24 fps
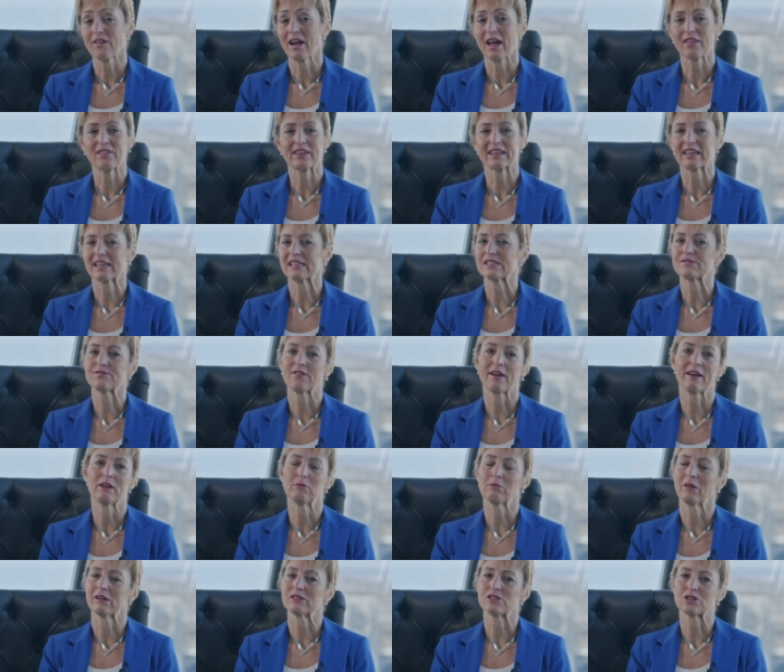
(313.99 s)
I think it's
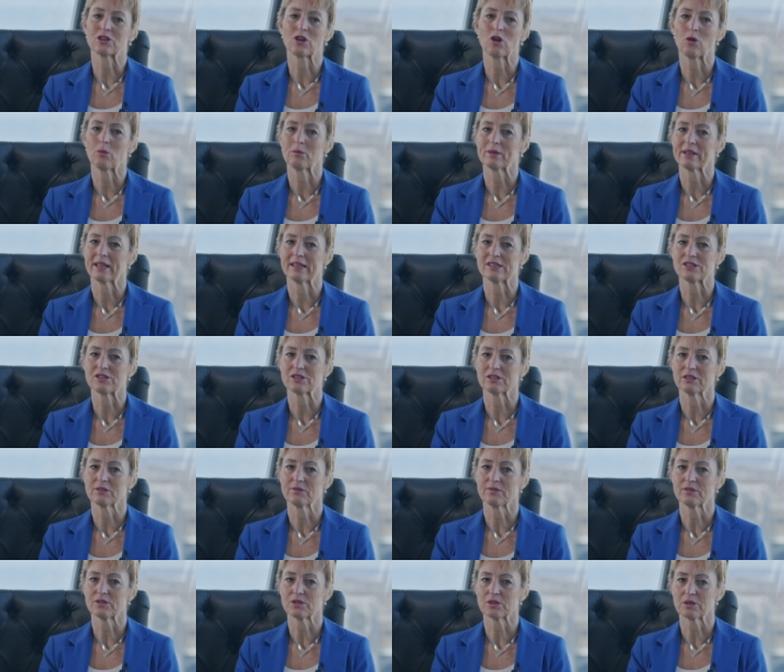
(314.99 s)
very much a
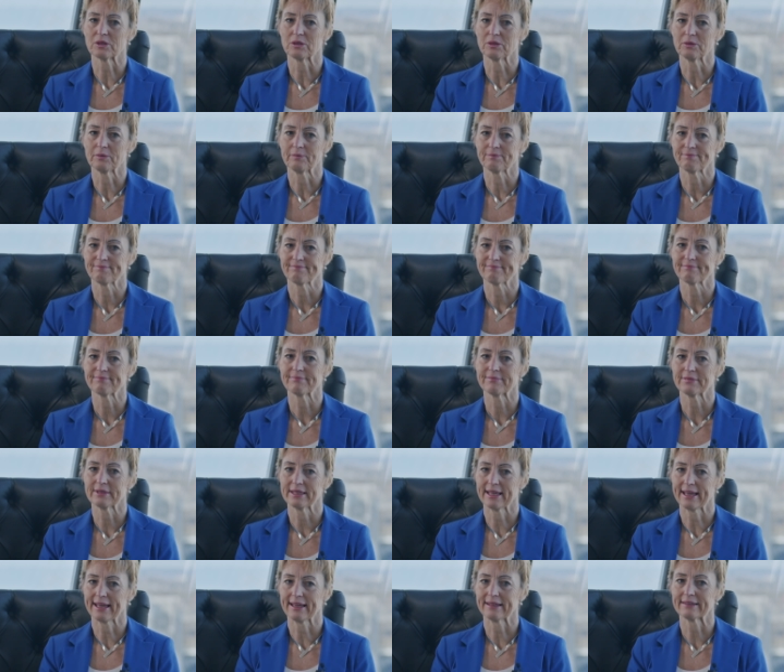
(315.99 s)
combination of the two. Yeah.
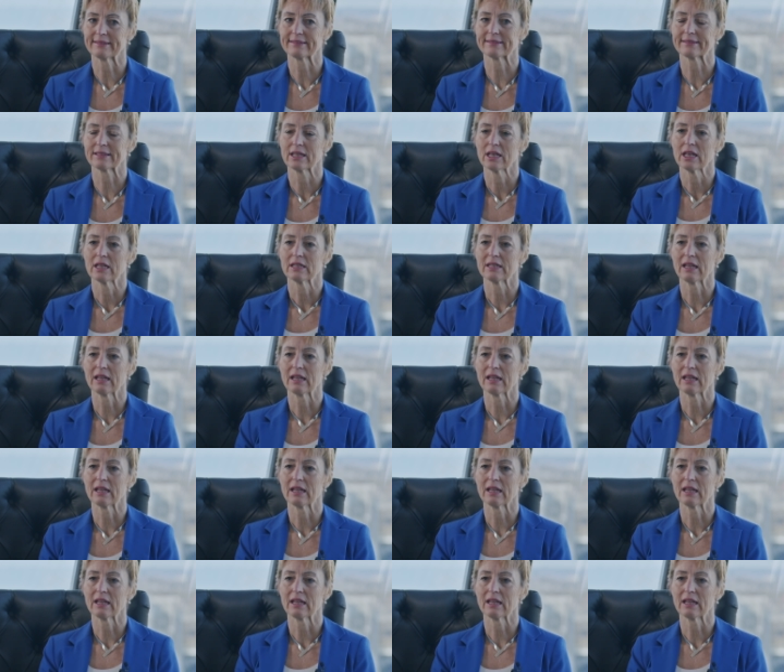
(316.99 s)
Yes.